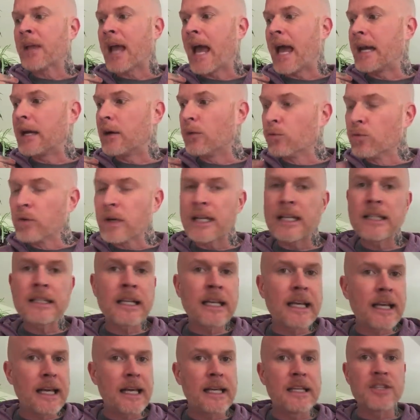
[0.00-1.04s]
And it
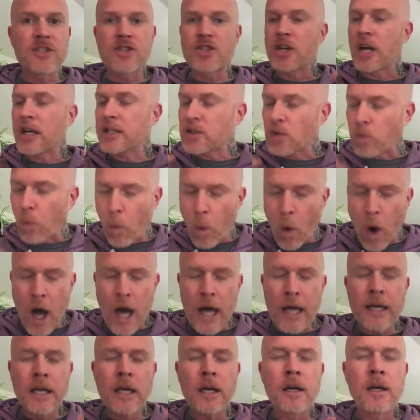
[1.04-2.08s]
really is just
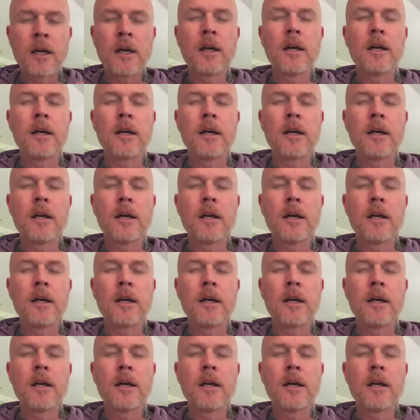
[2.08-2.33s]
one